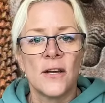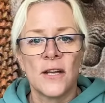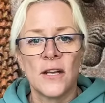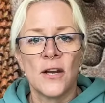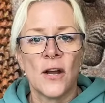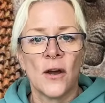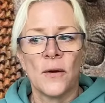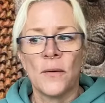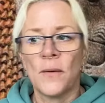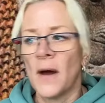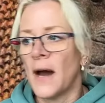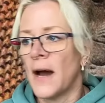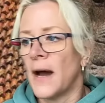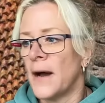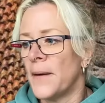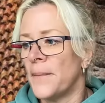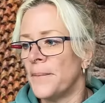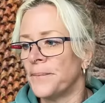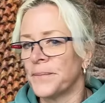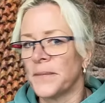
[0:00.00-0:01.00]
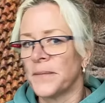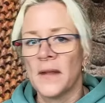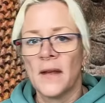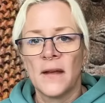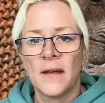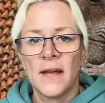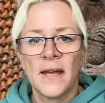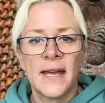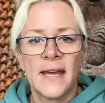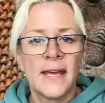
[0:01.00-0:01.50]

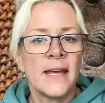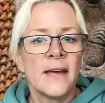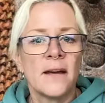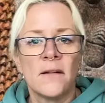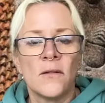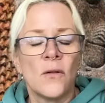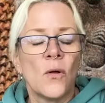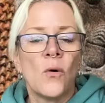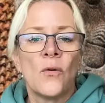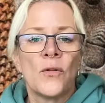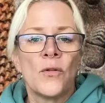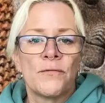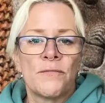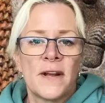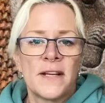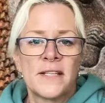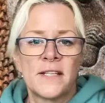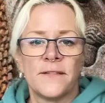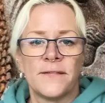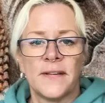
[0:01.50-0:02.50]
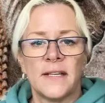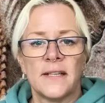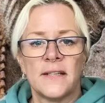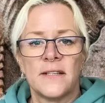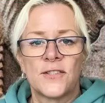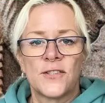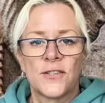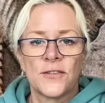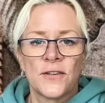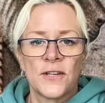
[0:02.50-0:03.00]
heal, all the rest of it.
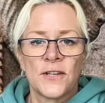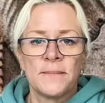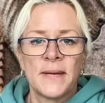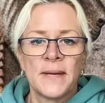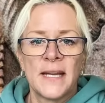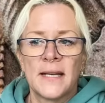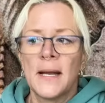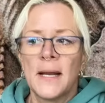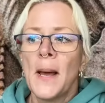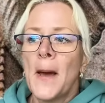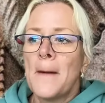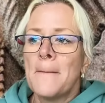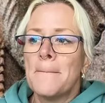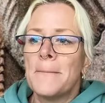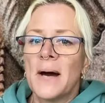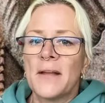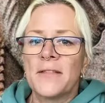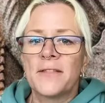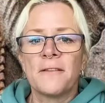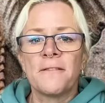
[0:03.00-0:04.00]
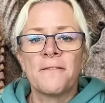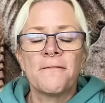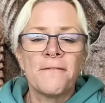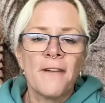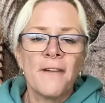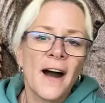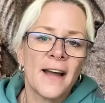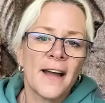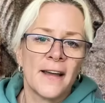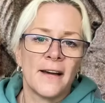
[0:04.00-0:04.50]
Do you know what I mean? But the
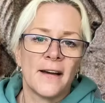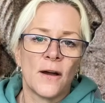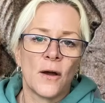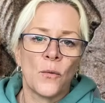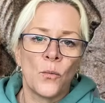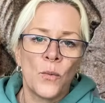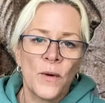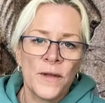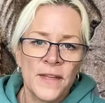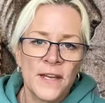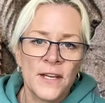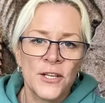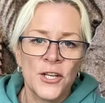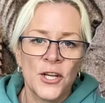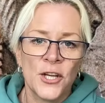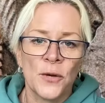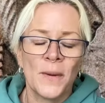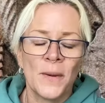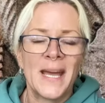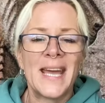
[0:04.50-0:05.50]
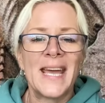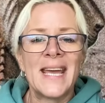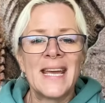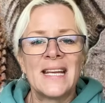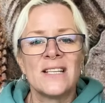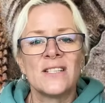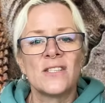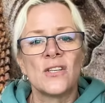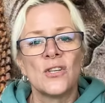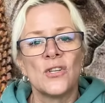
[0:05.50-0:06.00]
fire within you
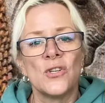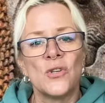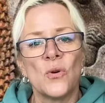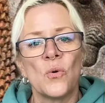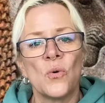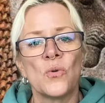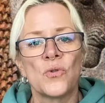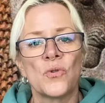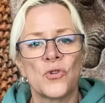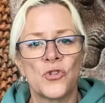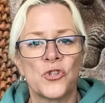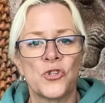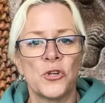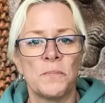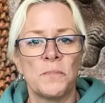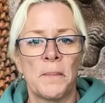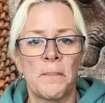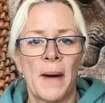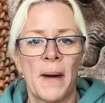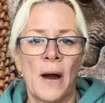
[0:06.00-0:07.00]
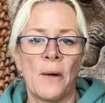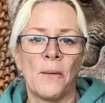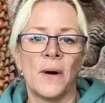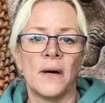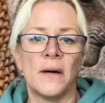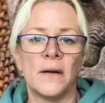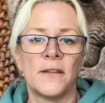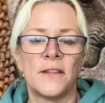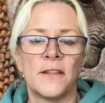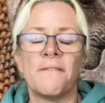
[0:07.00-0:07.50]
is your
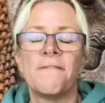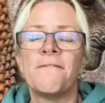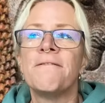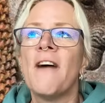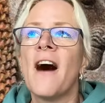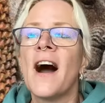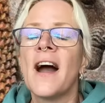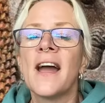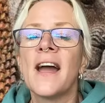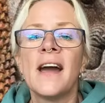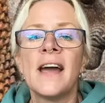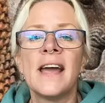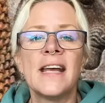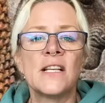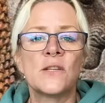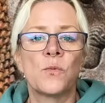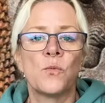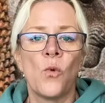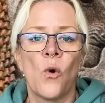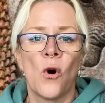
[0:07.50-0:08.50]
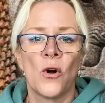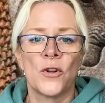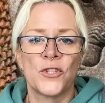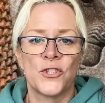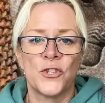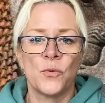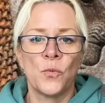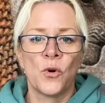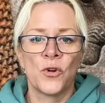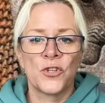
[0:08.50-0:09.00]
superpower. The fire is
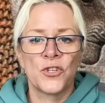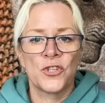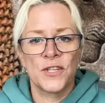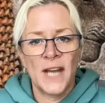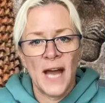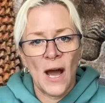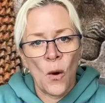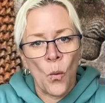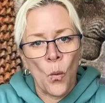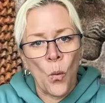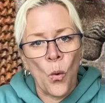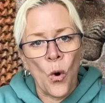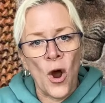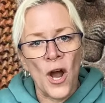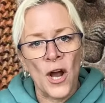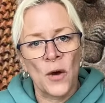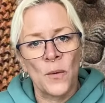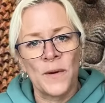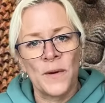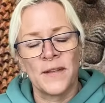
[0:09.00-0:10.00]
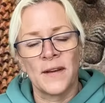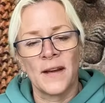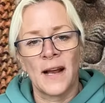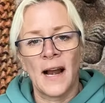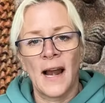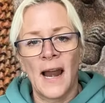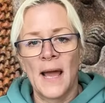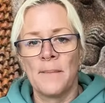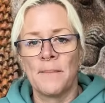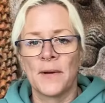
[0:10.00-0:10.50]
what you want to now work with and
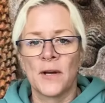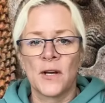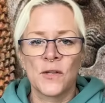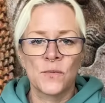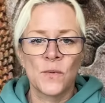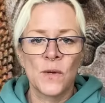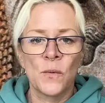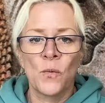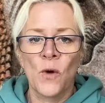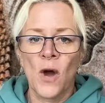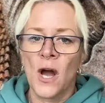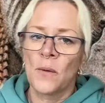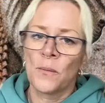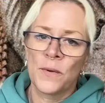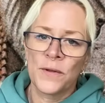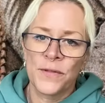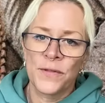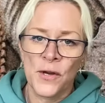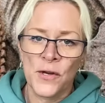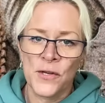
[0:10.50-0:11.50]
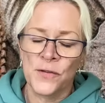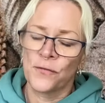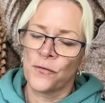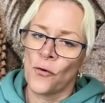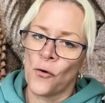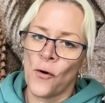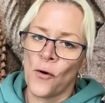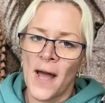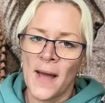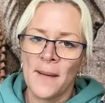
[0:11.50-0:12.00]
claim, because we work with those
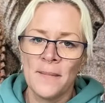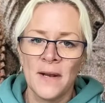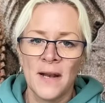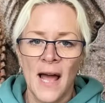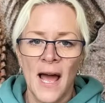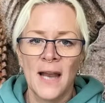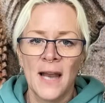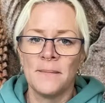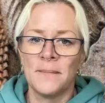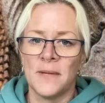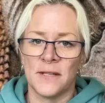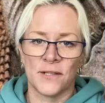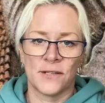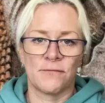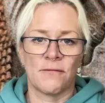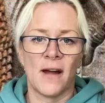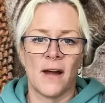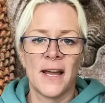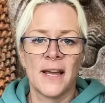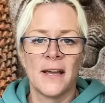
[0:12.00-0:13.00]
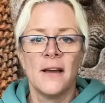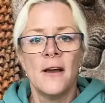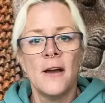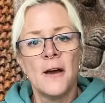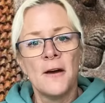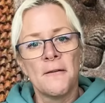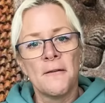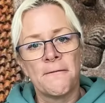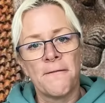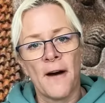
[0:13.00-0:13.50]
four elements, right?
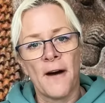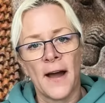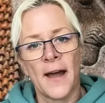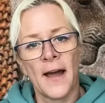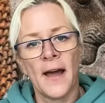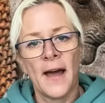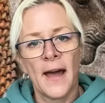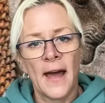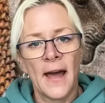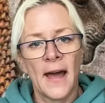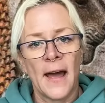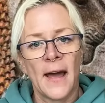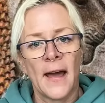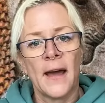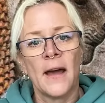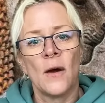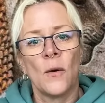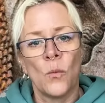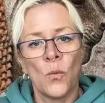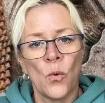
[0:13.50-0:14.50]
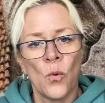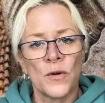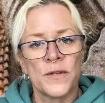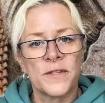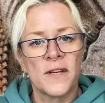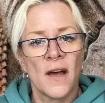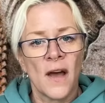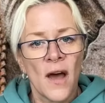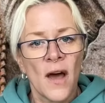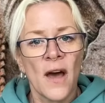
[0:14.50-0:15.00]
Fire, air,
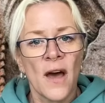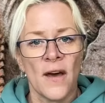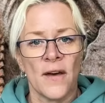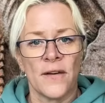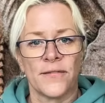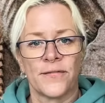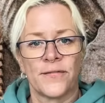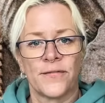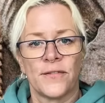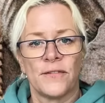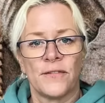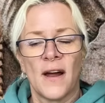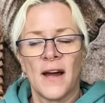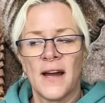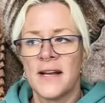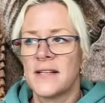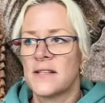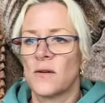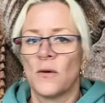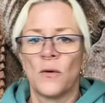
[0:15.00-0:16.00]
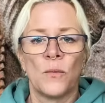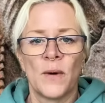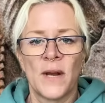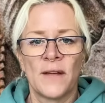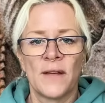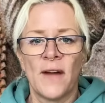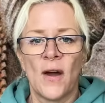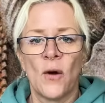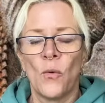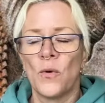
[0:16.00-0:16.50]
water, earth, right? Or
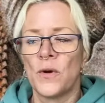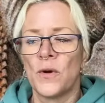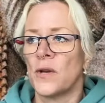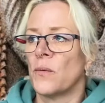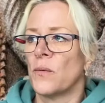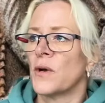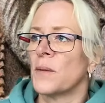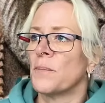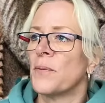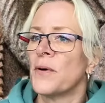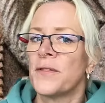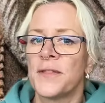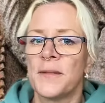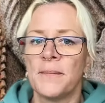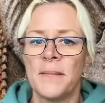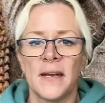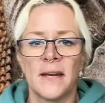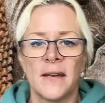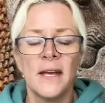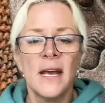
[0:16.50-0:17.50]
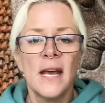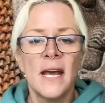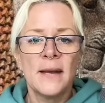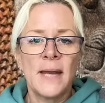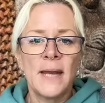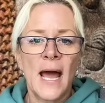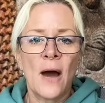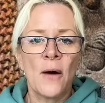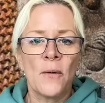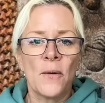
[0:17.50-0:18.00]
whatever order you want to put them in.
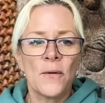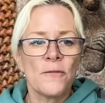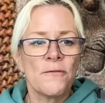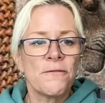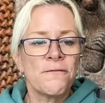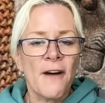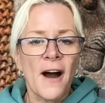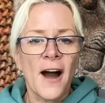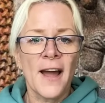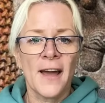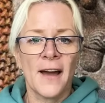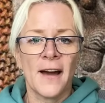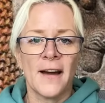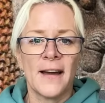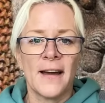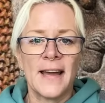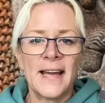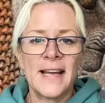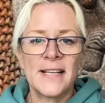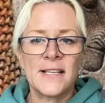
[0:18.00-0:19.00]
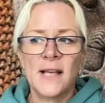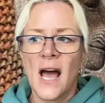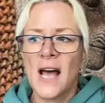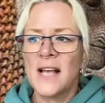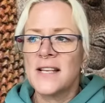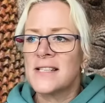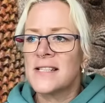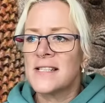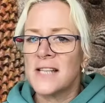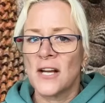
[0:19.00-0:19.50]
Now, fire is
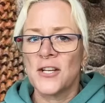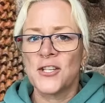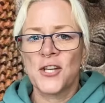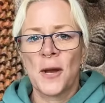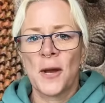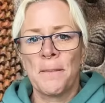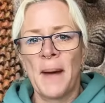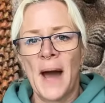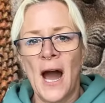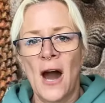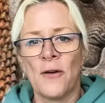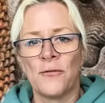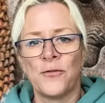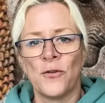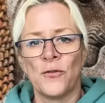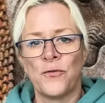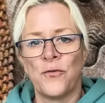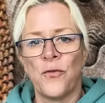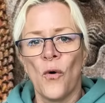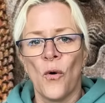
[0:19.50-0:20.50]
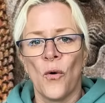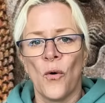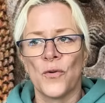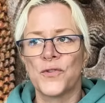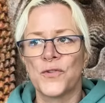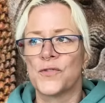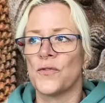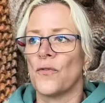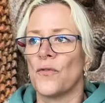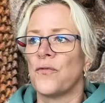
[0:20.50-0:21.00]
such a powerful
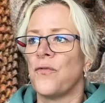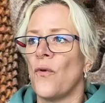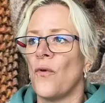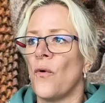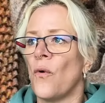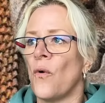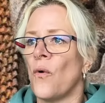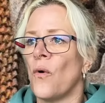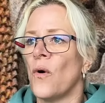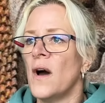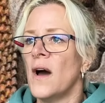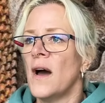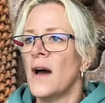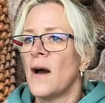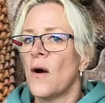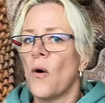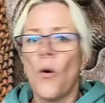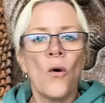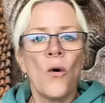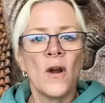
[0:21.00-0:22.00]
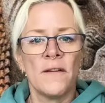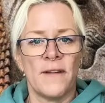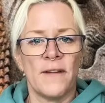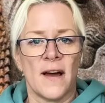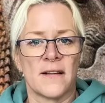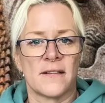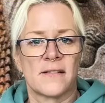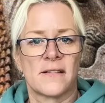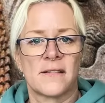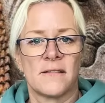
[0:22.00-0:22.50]
force for all of
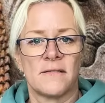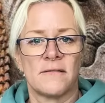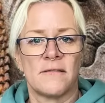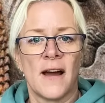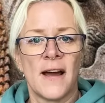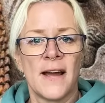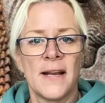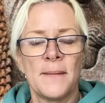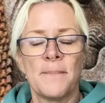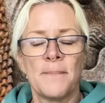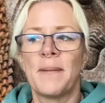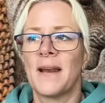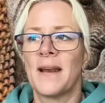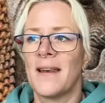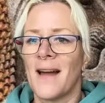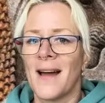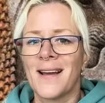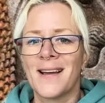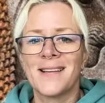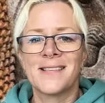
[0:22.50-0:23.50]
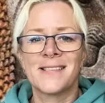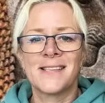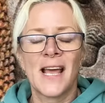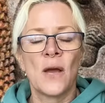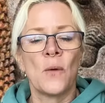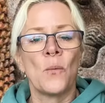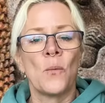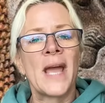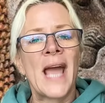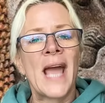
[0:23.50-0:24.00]
us, right? But like I
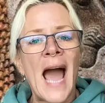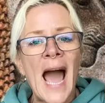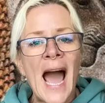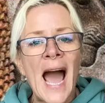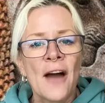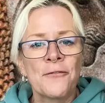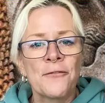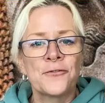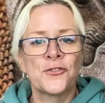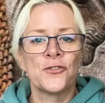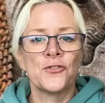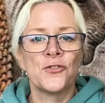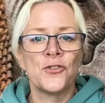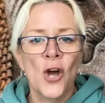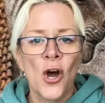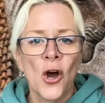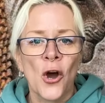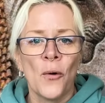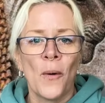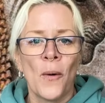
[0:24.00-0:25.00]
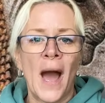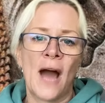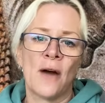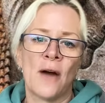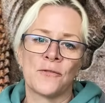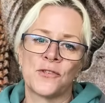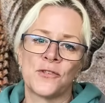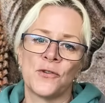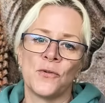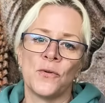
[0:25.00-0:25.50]
say, we have to know
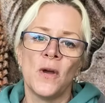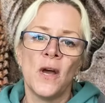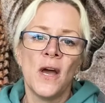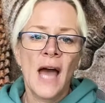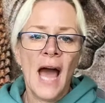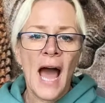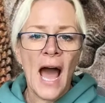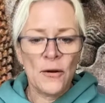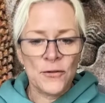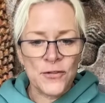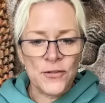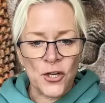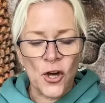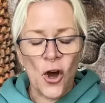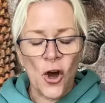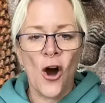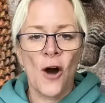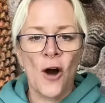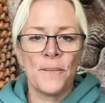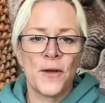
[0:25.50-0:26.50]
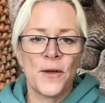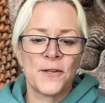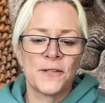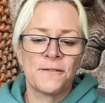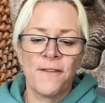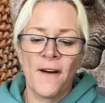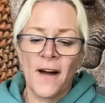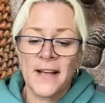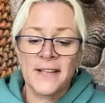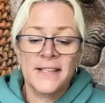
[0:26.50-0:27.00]
how to calm those
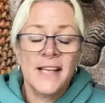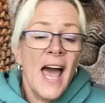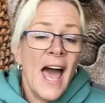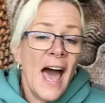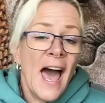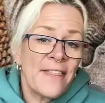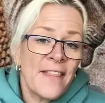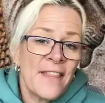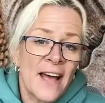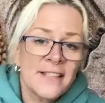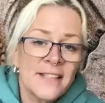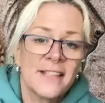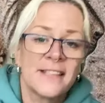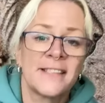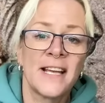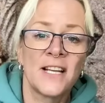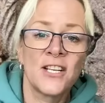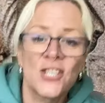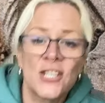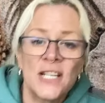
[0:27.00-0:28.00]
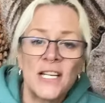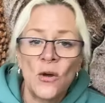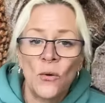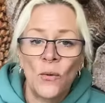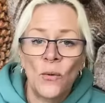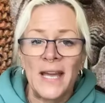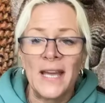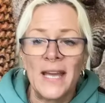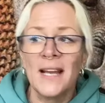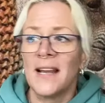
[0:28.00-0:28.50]
fires. And that's essentially
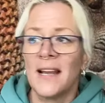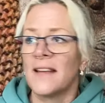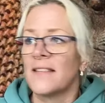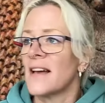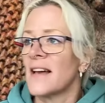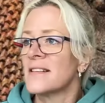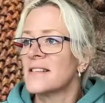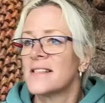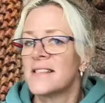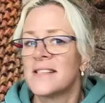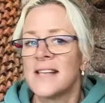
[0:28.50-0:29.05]
your healing. That's